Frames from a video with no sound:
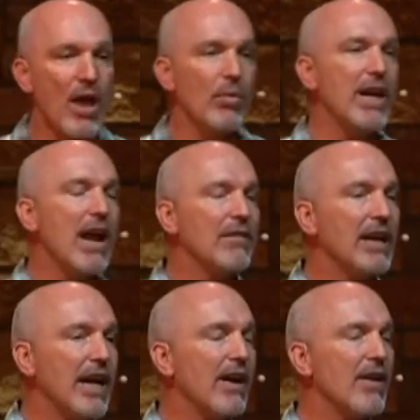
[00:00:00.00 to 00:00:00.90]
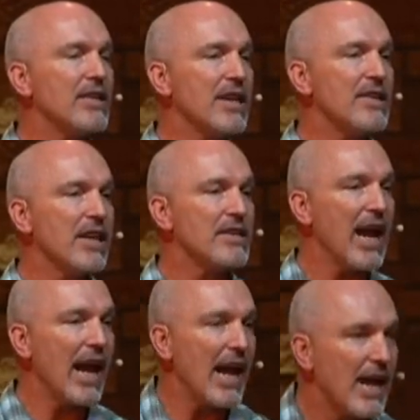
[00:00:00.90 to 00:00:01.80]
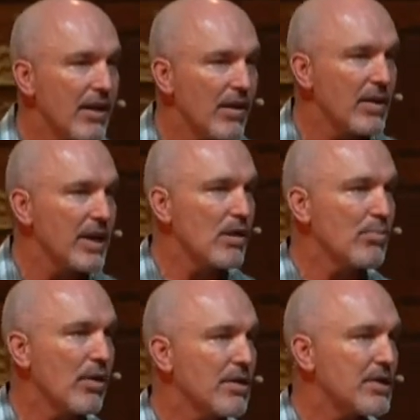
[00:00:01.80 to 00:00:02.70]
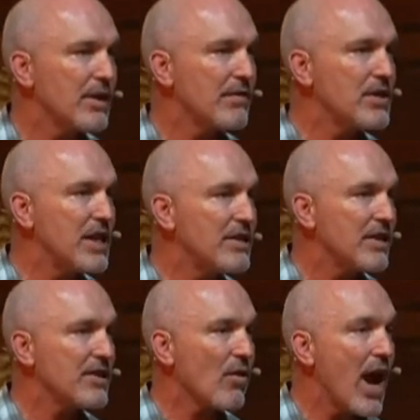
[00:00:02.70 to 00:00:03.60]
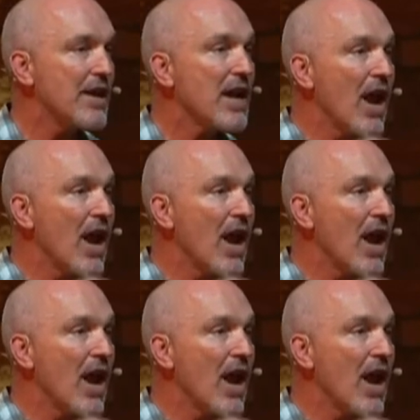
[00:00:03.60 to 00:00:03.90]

when you have an inheritance that's anchored in the person of Jesus Christ,